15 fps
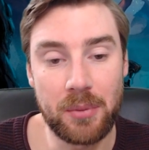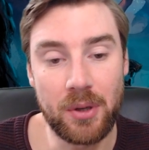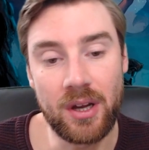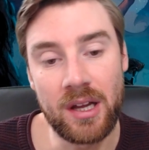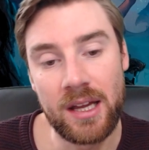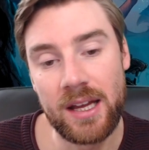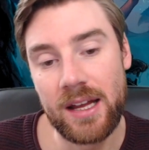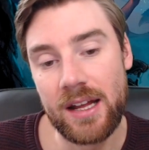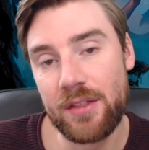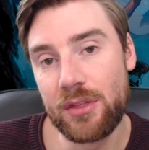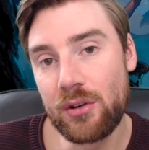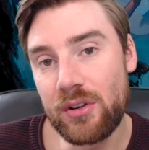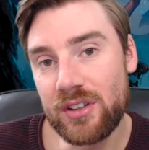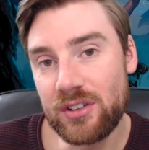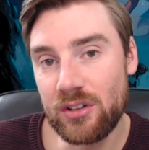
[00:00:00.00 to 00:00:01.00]
But
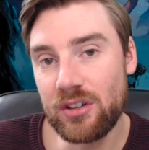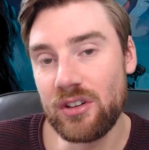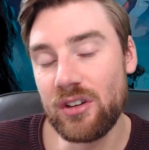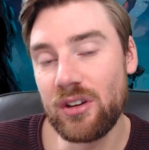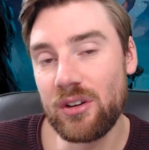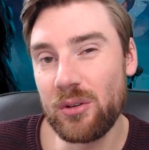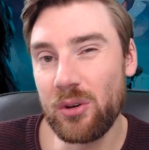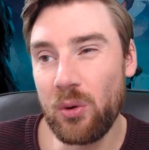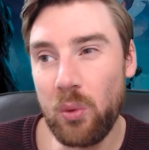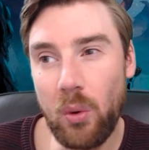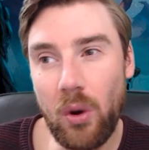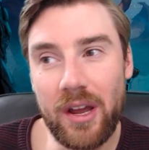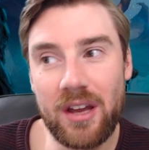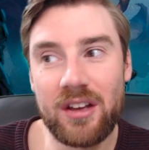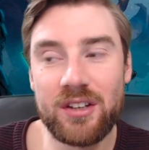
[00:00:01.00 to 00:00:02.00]
there is
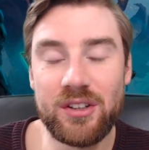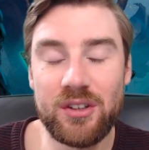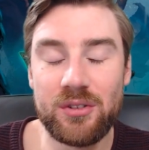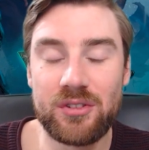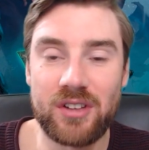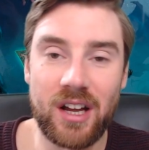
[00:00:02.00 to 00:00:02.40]
quite a huge